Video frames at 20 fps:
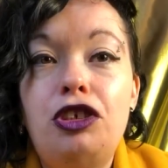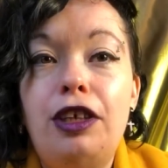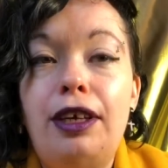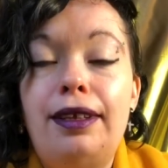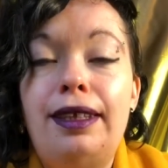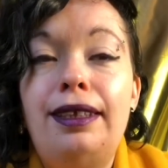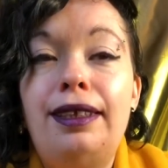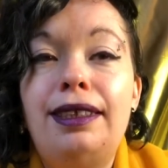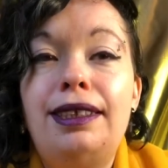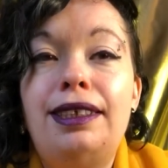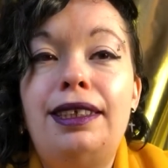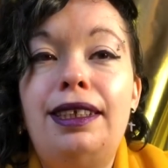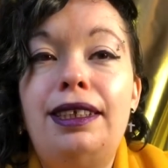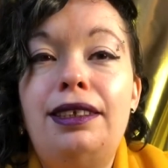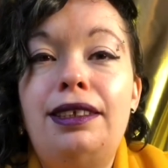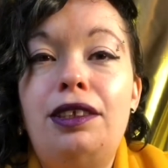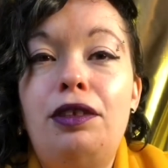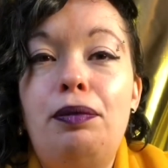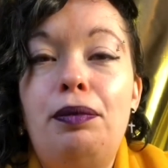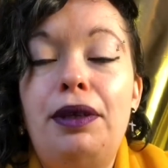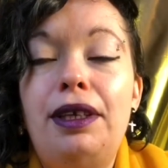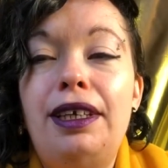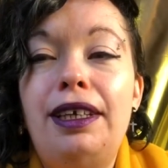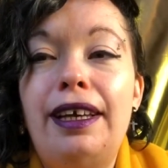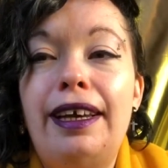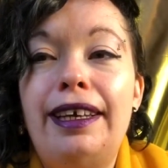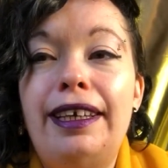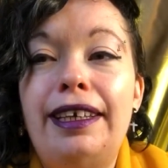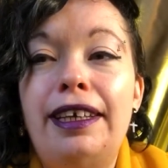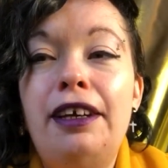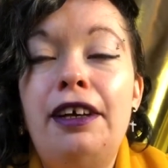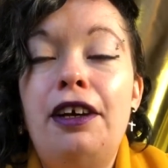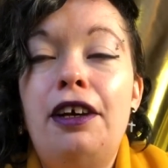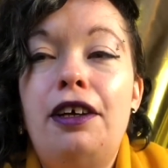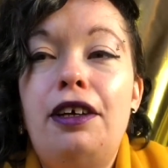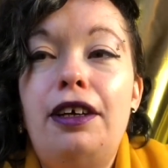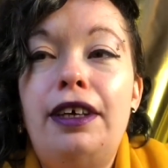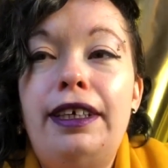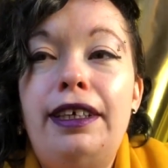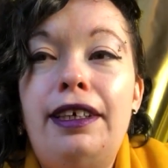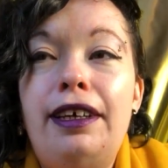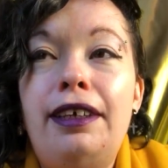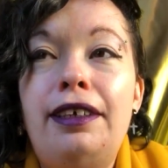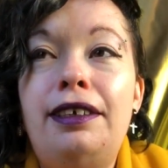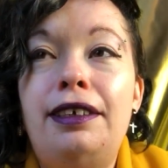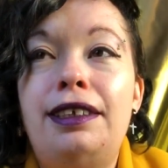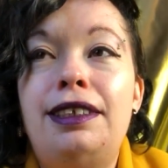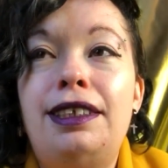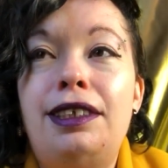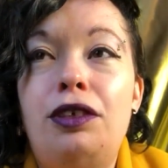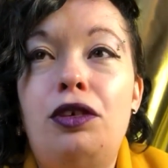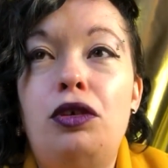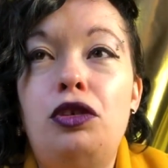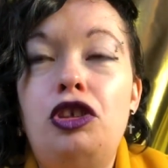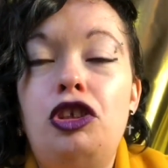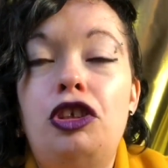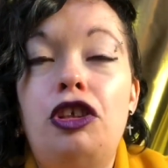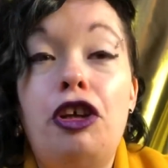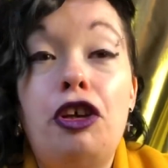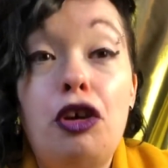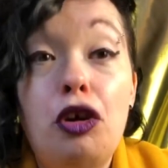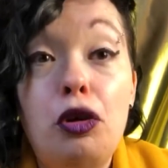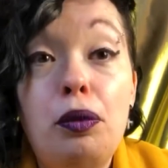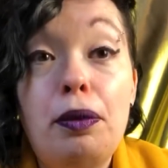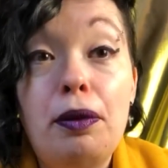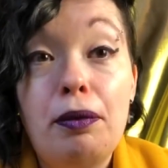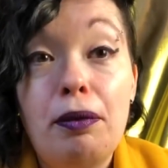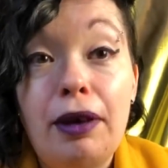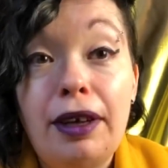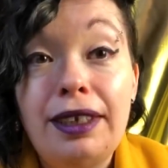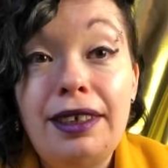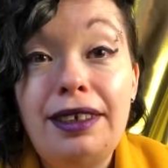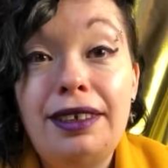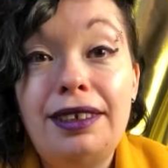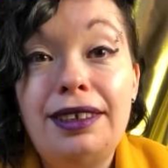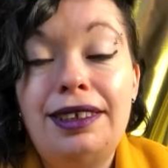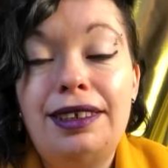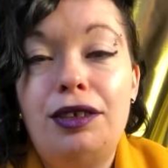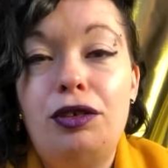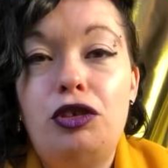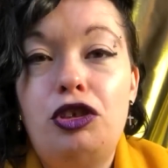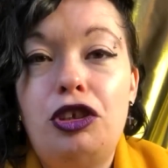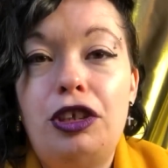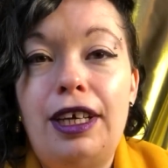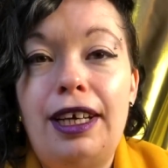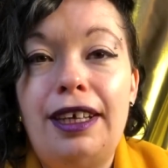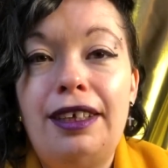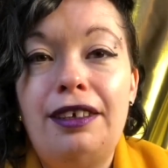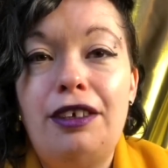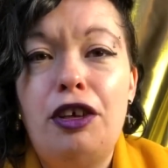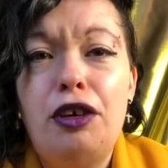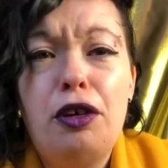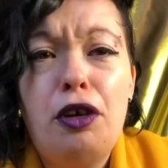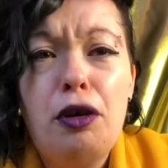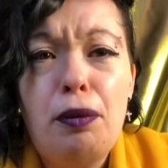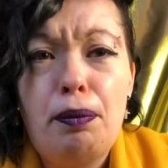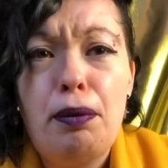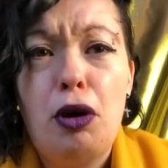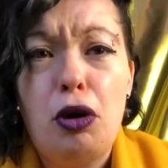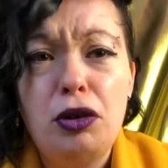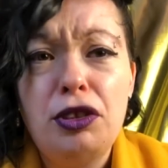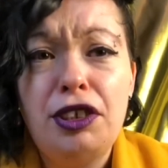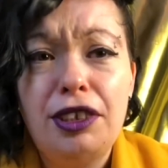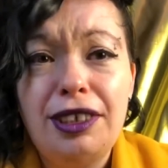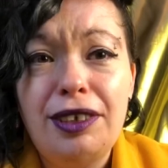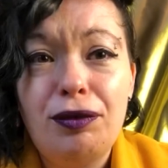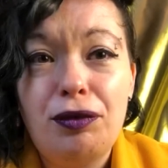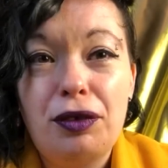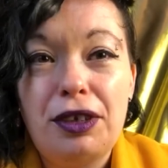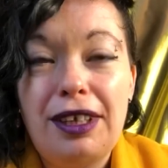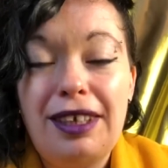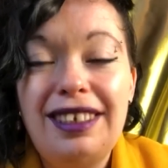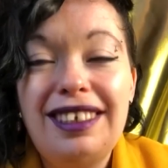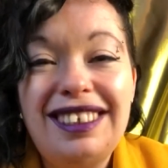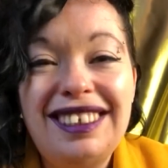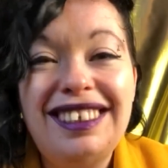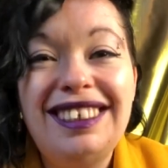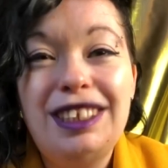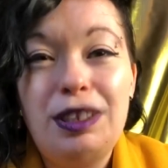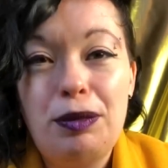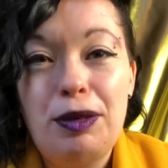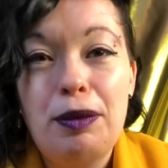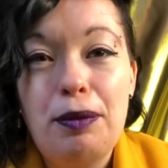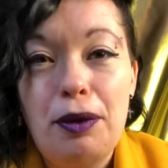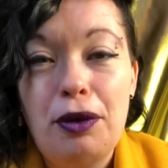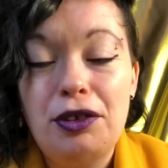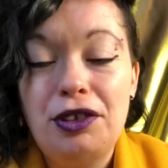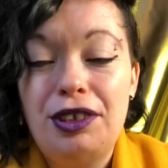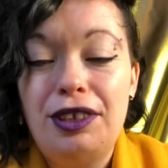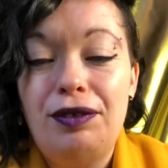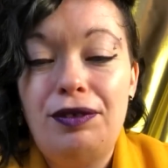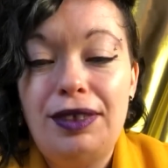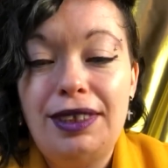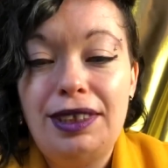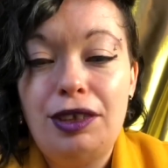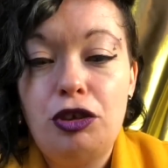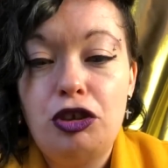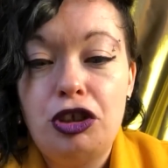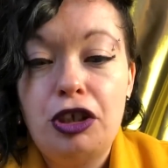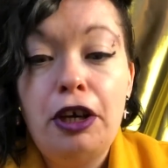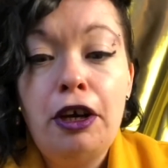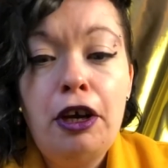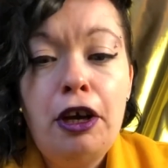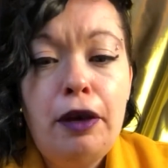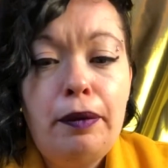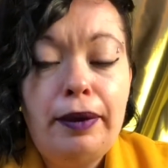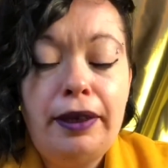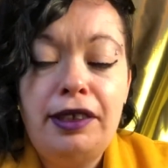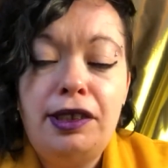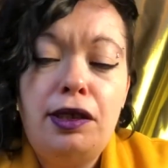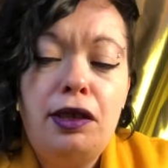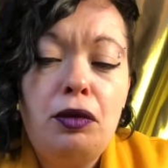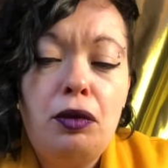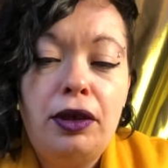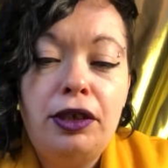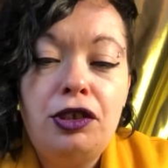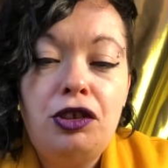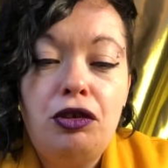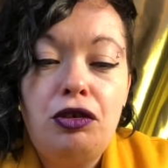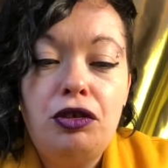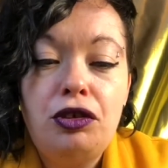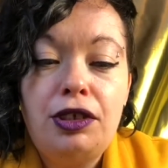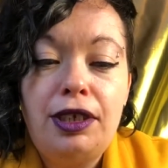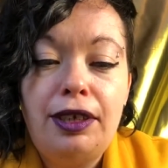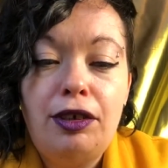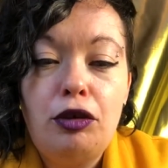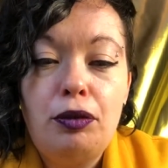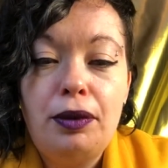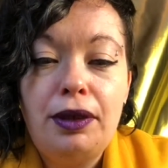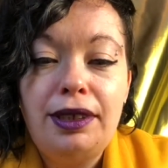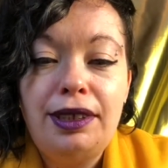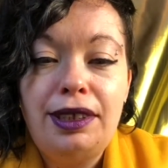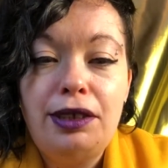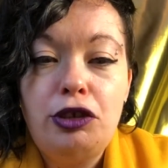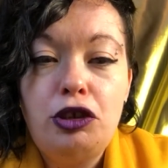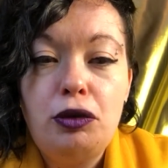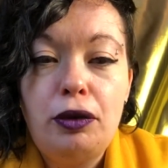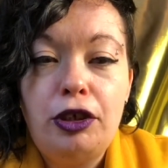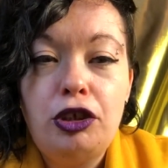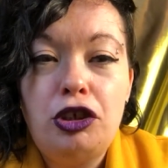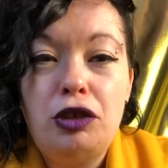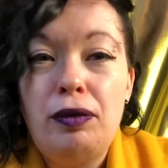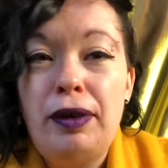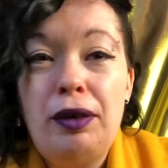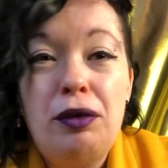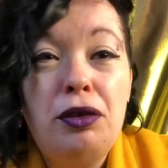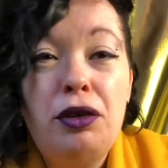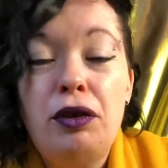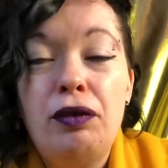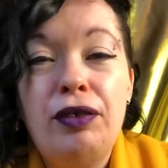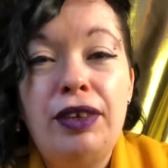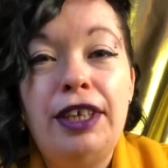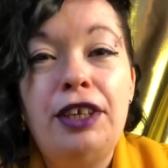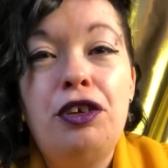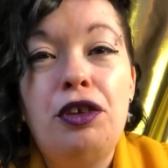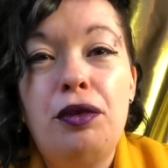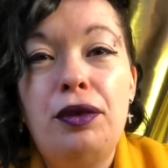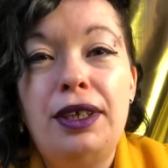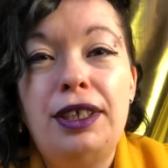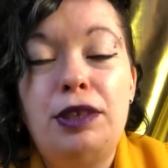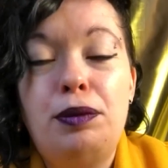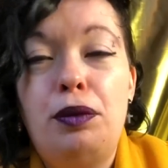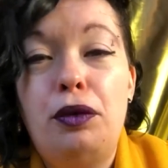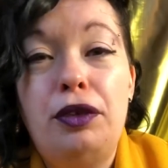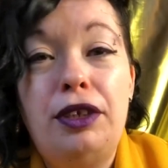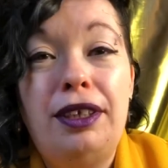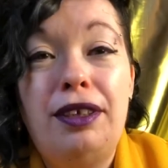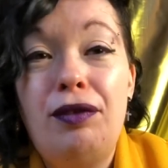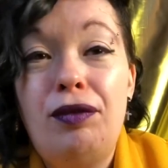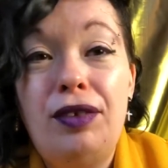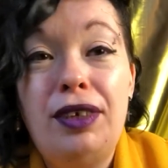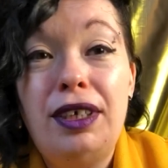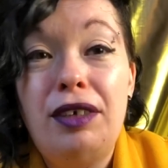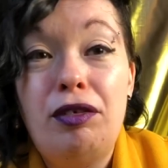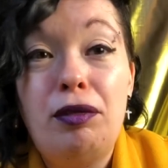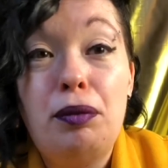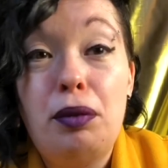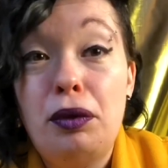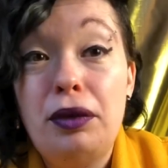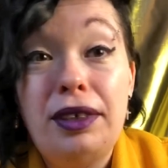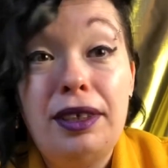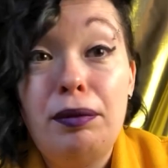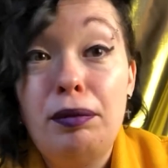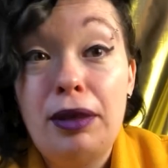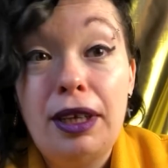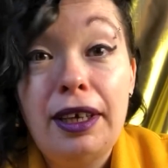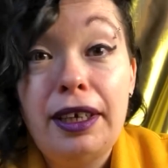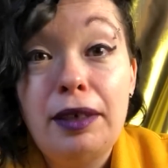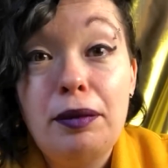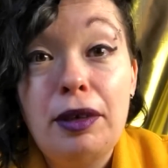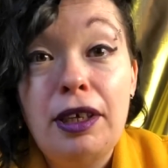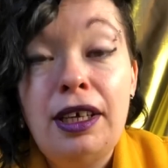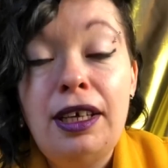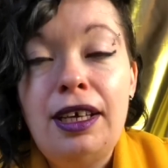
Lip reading: I think this needs to be a discussion, an open-minded discussion, and a positive one. I think this needs to be a positive discussion, because otherwise you just end up in a situation where all you're really doing is pointing the finger and pointing blame.